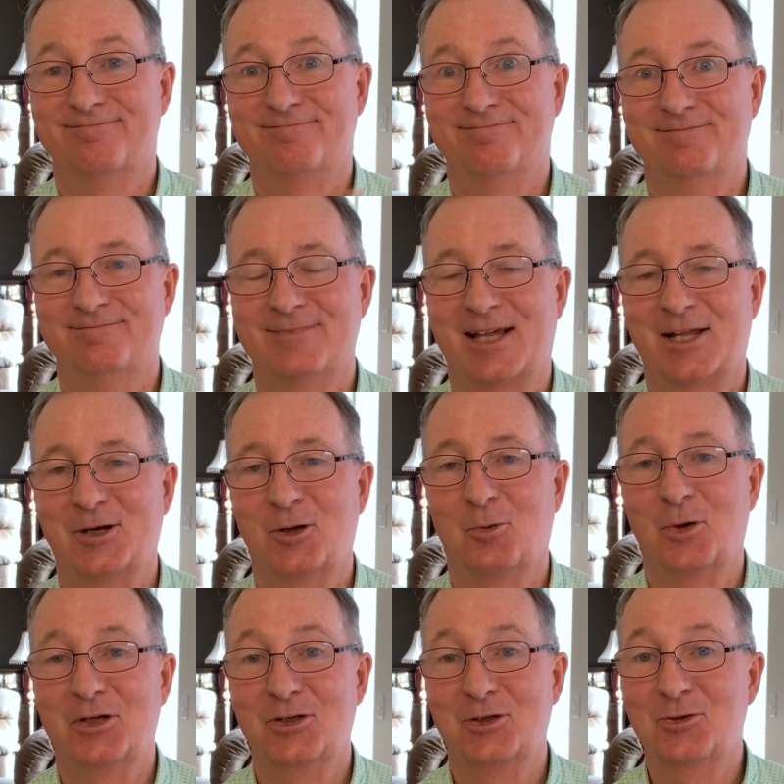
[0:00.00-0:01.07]
I don't know
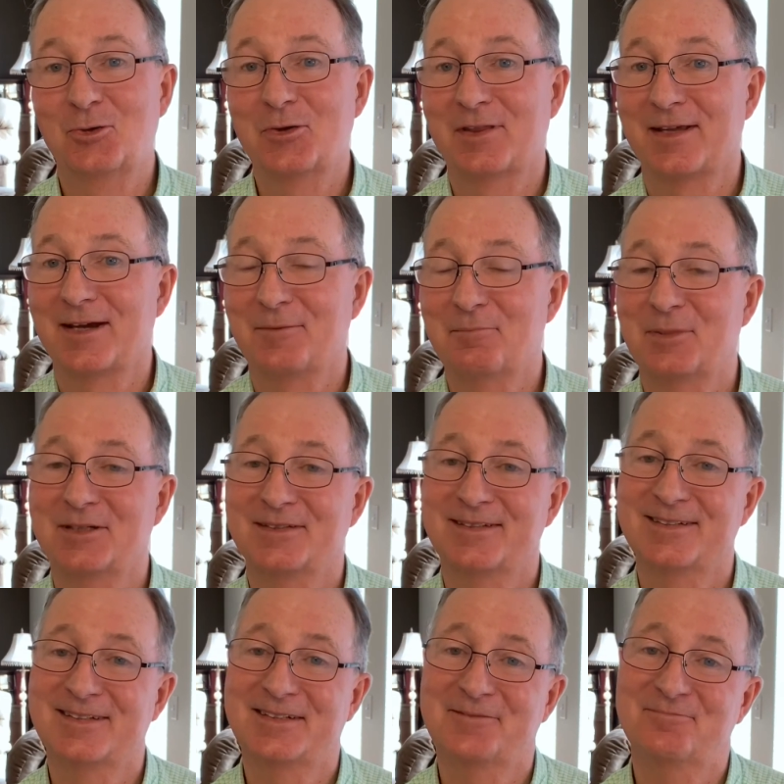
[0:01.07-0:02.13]
what you do with that,
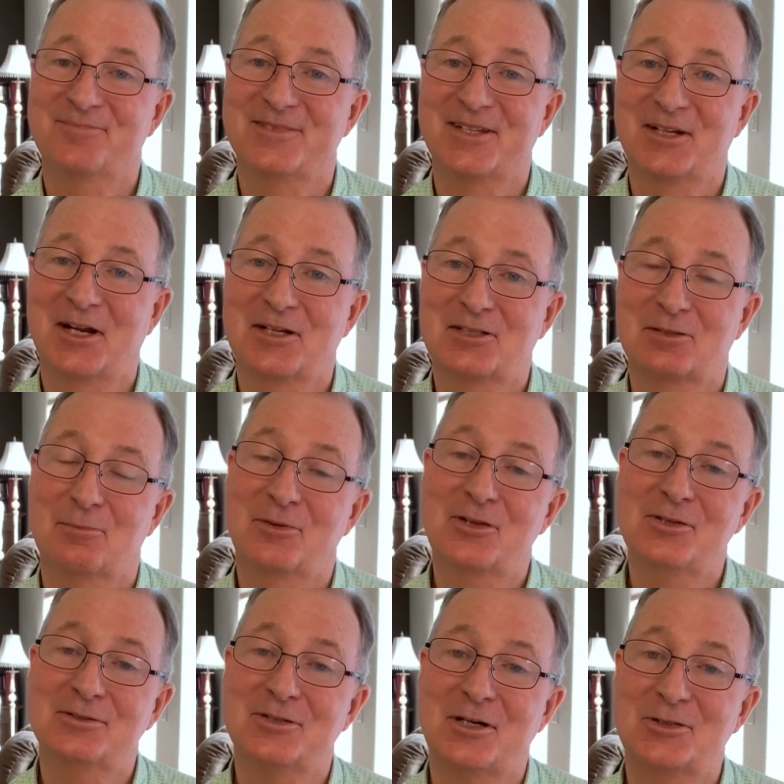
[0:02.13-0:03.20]
but it has some
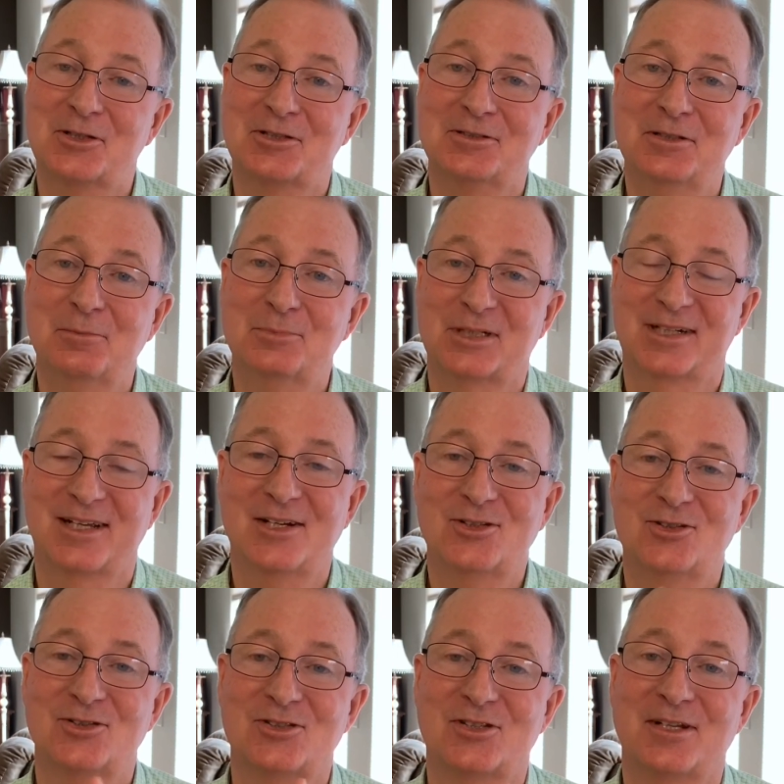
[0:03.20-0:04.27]
theological
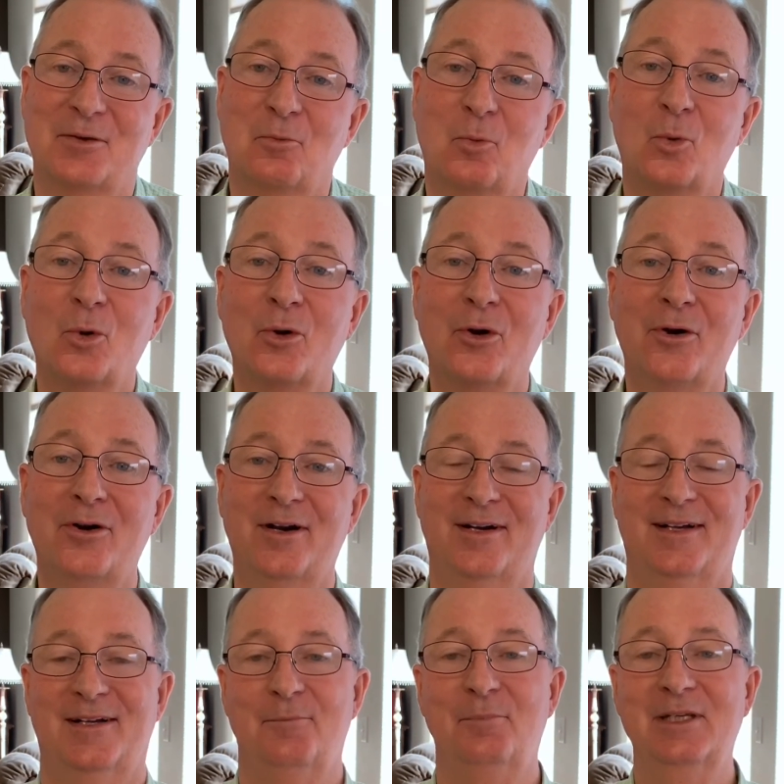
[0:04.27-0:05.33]
implications that we're
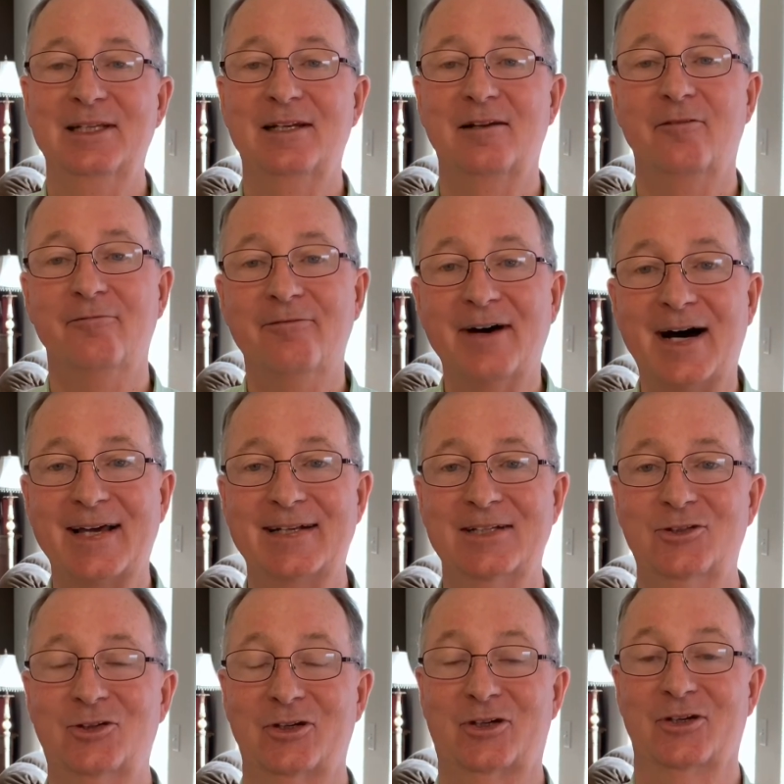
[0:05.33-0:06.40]
being
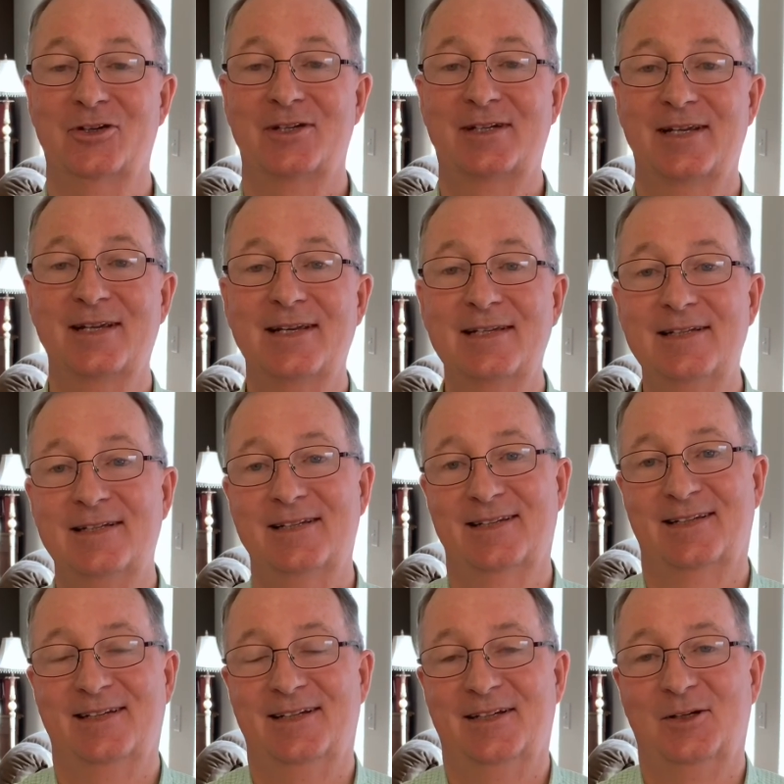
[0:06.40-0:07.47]
invited to contend
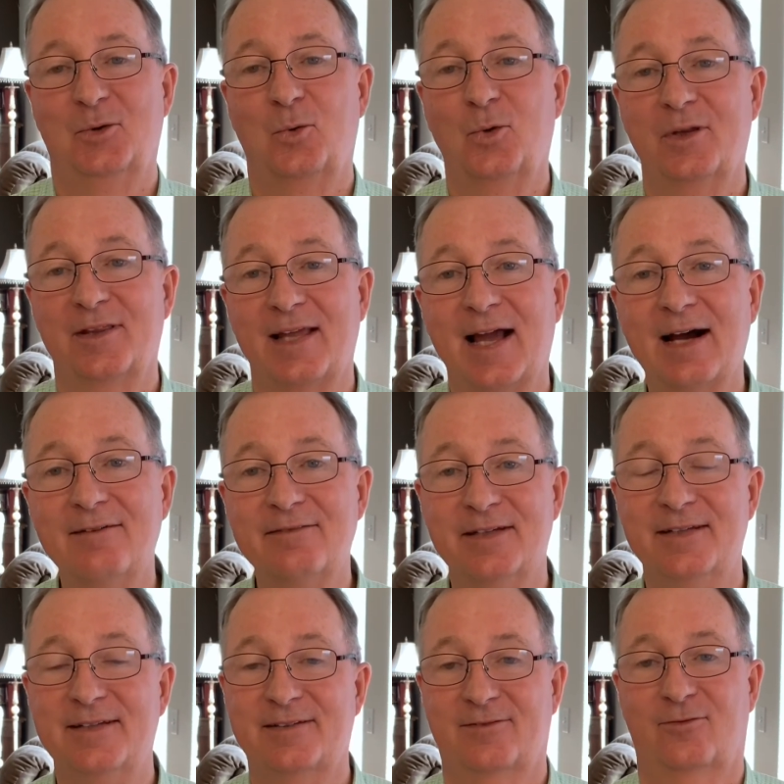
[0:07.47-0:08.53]
with
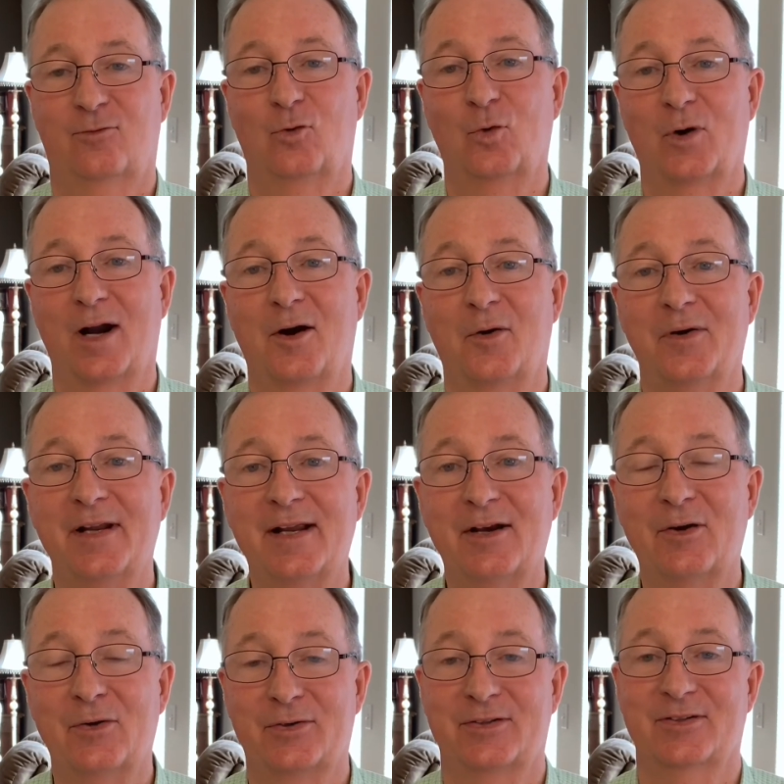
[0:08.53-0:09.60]
heaven for our
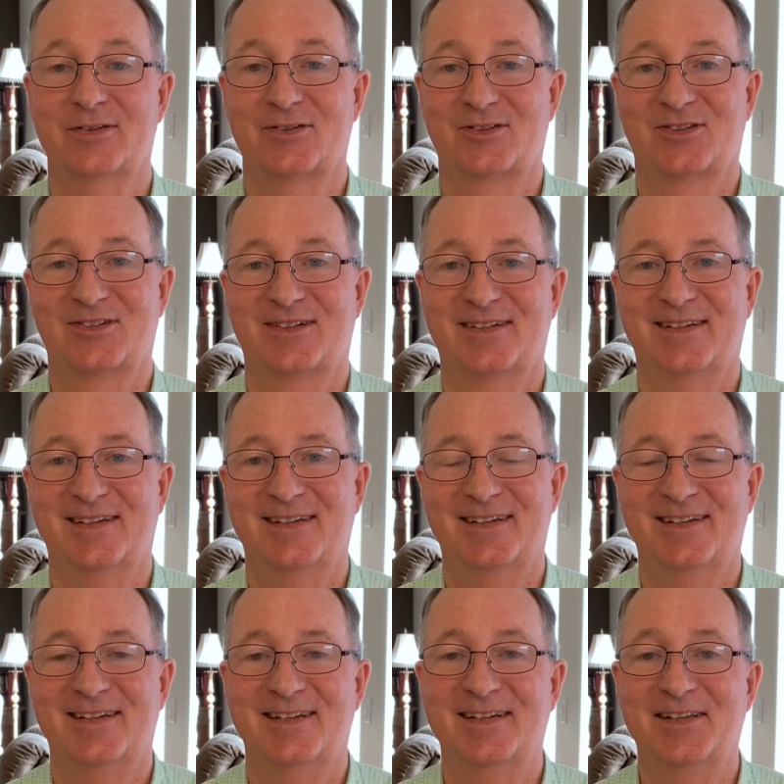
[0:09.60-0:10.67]
inheritance,
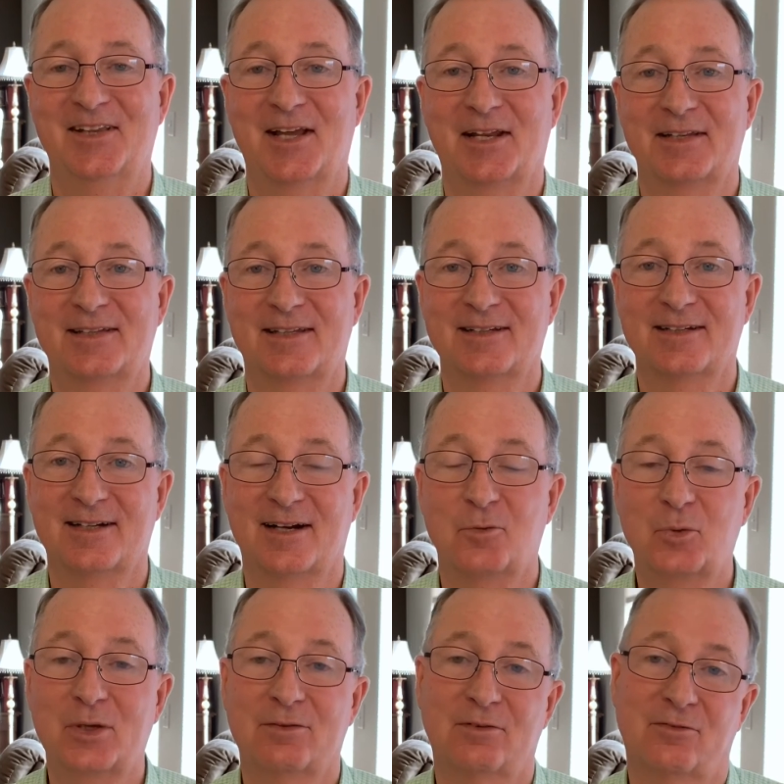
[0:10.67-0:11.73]
and that
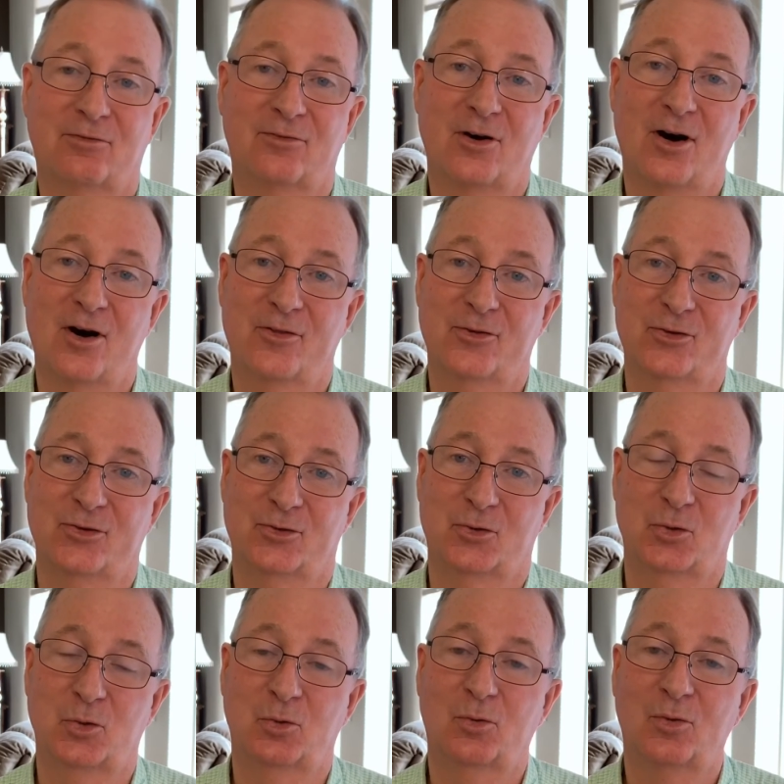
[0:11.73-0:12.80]
we have a Father
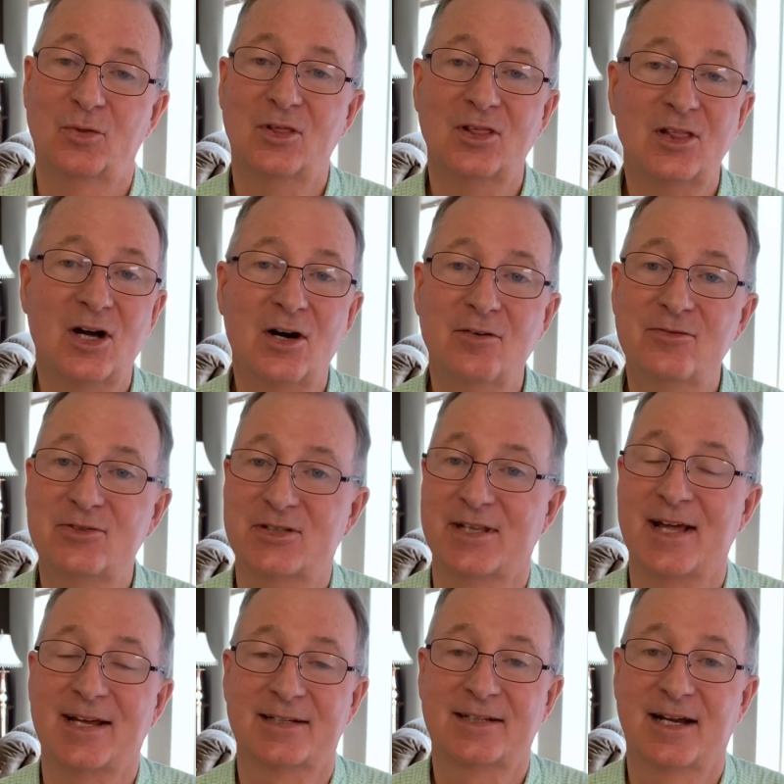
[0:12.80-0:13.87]
who loves
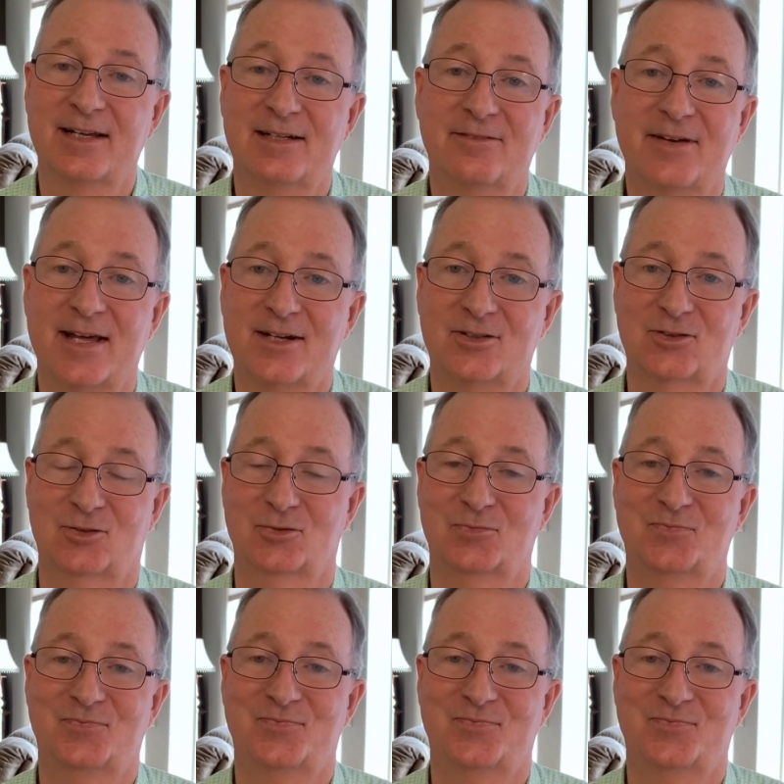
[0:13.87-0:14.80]
that kind of attitude.